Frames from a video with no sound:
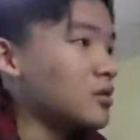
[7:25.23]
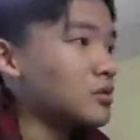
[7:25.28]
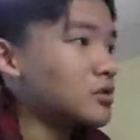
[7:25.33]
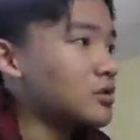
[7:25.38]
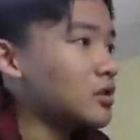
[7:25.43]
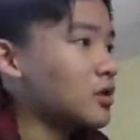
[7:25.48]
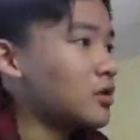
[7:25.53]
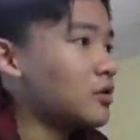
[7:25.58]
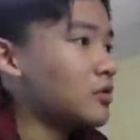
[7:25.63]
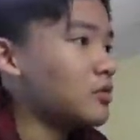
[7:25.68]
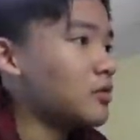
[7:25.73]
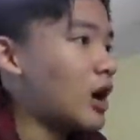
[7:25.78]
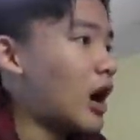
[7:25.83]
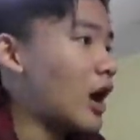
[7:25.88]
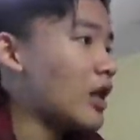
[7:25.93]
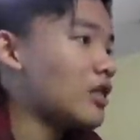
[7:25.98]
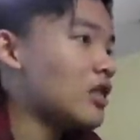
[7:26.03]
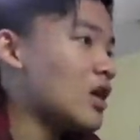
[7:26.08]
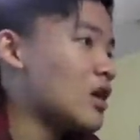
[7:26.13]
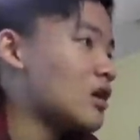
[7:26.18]
so
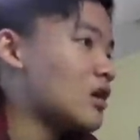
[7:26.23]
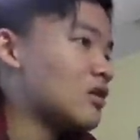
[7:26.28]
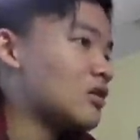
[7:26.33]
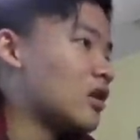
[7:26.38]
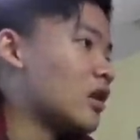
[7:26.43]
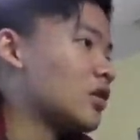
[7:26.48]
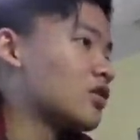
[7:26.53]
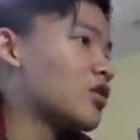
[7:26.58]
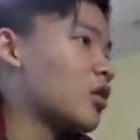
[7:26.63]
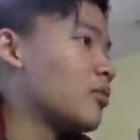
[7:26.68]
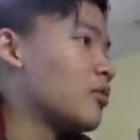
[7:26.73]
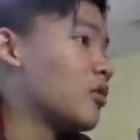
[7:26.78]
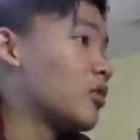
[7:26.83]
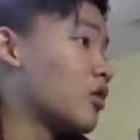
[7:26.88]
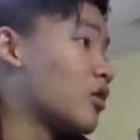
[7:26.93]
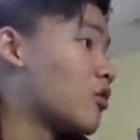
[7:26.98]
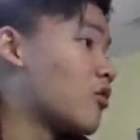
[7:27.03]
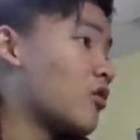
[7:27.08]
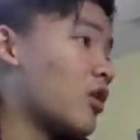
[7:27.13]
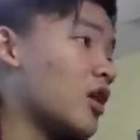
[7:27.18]
I think telescope is a
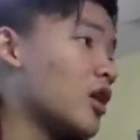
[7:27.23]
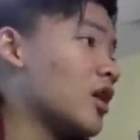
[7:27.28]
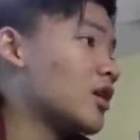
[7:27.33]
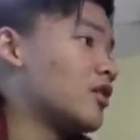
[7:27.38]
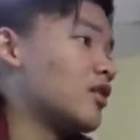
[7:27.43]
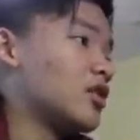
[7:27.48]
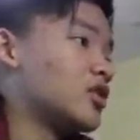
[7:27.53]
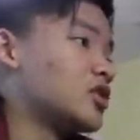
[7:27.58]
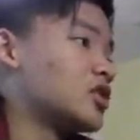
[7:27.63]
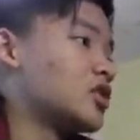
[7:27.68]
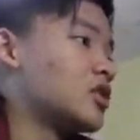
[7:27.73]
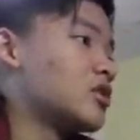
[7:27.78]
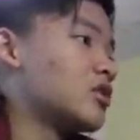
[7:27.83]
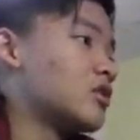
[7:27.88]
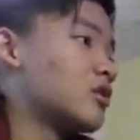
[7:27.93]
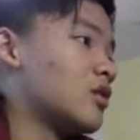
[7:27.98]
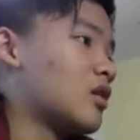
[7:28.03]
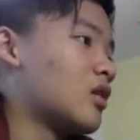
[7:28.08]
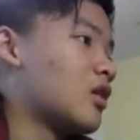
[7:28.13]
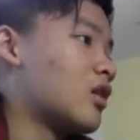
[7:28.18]
great
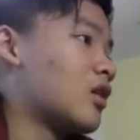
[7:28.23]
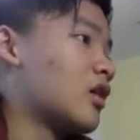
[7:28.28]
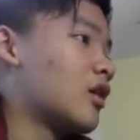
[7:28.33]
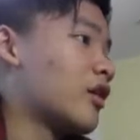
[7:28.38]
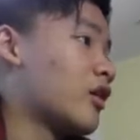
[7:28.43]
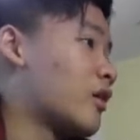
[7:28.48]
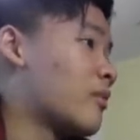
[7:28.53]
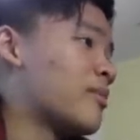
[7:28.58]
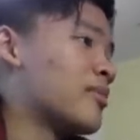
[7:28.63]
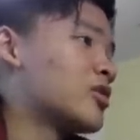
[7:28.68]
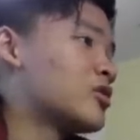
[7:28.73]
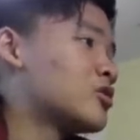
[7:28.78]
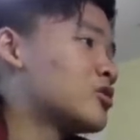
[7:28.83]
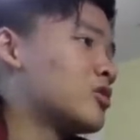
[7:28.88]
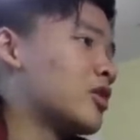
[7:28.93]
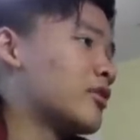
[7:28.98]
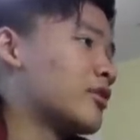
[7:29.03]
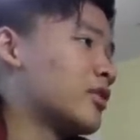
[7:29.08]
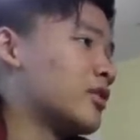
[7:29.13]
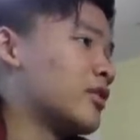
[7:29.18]
addition. I'm pretty sure
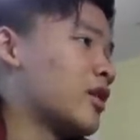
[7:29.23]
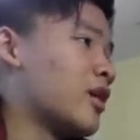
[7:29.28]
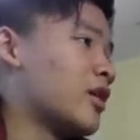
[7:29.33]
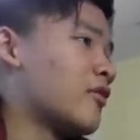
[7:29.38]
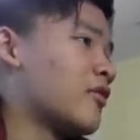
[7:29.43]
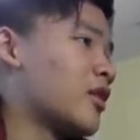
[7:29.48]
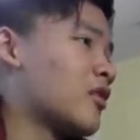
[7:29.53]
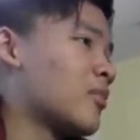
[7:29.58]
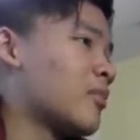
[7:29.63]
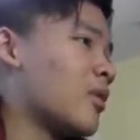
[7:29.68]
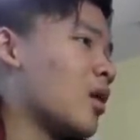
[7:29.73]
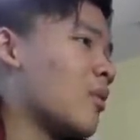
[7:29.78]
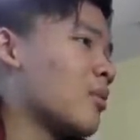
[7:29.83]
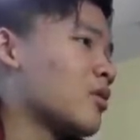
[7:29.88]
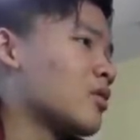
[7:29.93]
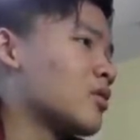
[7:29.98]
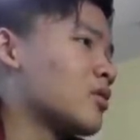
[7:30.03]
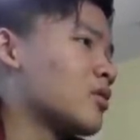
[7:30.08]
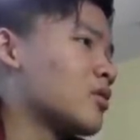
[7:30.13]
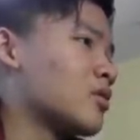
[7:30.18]
that's not a very
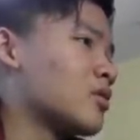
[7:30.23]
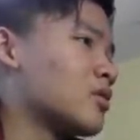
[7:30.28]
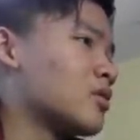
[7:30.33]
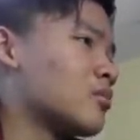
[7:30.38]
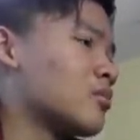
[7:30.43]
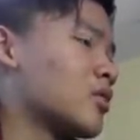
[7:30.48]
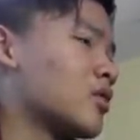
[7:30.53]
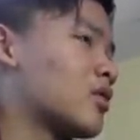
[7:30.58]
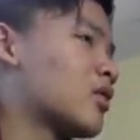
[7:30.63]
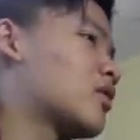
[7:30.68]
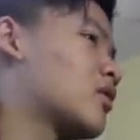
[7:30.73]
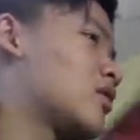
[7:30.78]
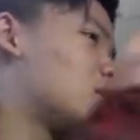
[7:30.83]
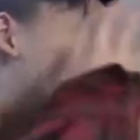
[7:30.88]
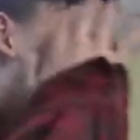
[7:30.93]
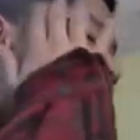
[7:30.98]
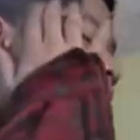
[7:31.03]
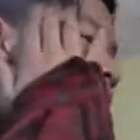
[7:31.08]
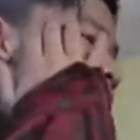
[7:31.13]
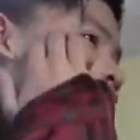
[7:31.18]
popular, because I've
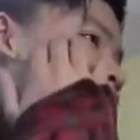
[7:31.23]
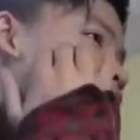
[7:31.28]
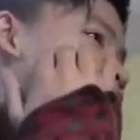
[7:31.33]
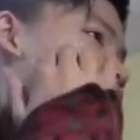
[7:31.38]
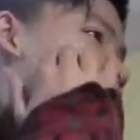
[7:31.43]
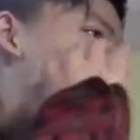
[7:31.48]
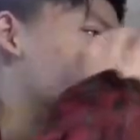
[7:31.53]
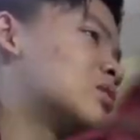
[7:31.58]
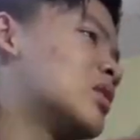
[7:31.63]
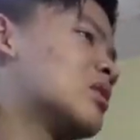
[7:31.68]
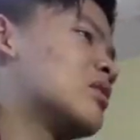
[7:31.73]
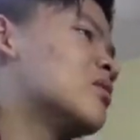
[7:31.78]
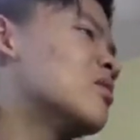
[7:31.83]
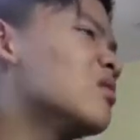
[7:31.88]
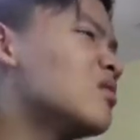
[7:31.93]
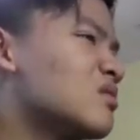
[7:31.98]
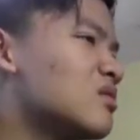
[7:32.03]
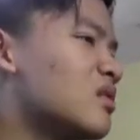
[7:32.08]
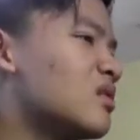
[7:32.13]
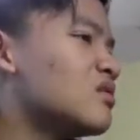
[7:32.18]
seen many YouTubers saying,
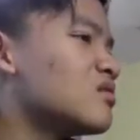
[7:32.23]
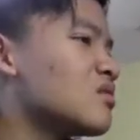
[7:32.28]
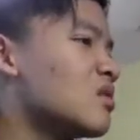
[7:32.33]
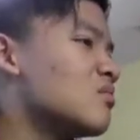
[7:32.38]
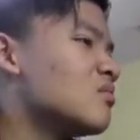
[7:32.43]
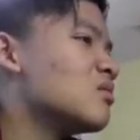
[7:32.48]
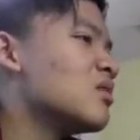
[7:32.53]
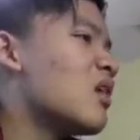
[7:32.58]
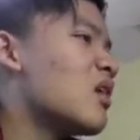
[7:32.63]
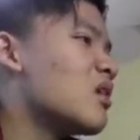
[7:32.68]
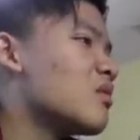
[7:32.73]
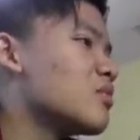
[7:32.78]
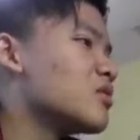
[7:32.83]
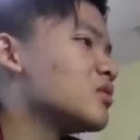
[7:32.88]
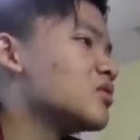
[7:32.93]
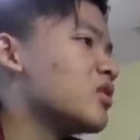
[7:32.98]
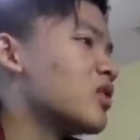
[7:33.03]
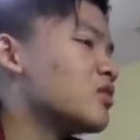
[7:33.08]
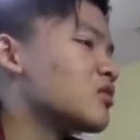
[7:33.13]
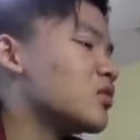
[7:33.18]
oh, telescope
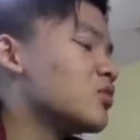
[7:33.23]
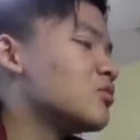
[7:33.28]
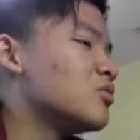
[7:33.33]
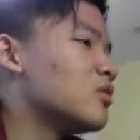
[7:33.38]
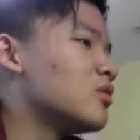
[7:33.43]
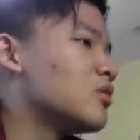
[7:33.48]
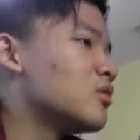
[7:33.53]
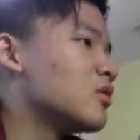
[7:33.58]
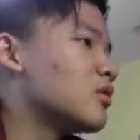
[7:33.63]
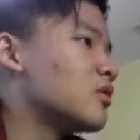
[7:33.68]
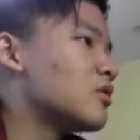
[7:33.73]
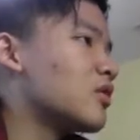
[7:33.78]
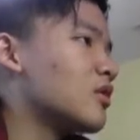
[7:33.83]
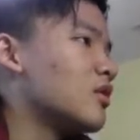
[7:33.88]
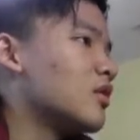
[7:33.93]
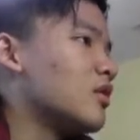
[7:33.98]
garbage, telescope useless.